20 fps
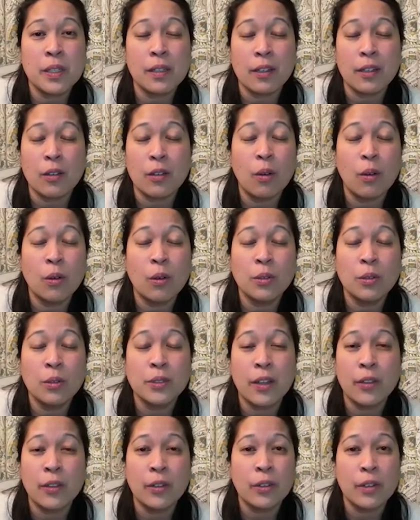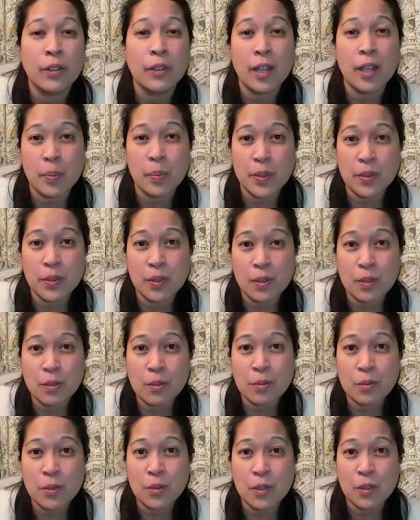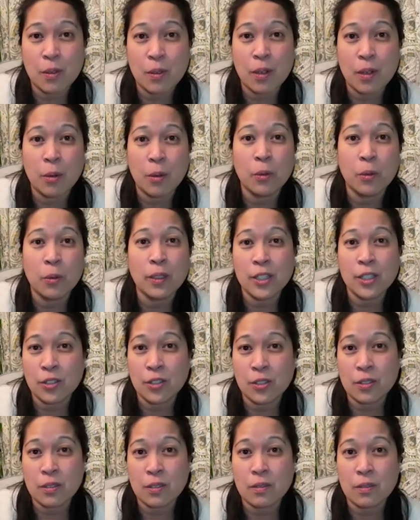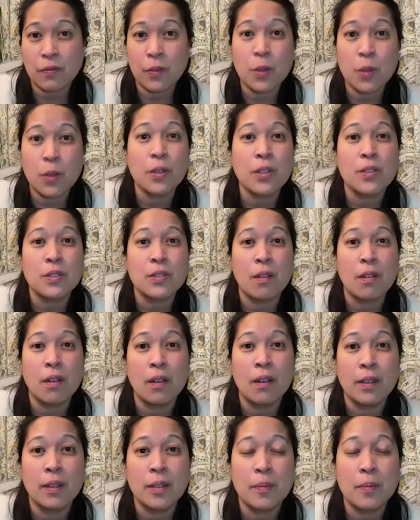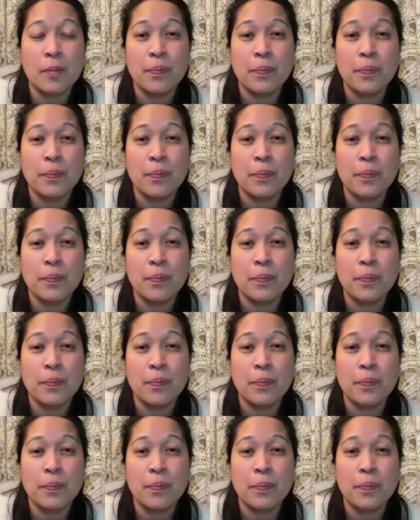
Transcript: like a whole nother episode. So I'll really just focus on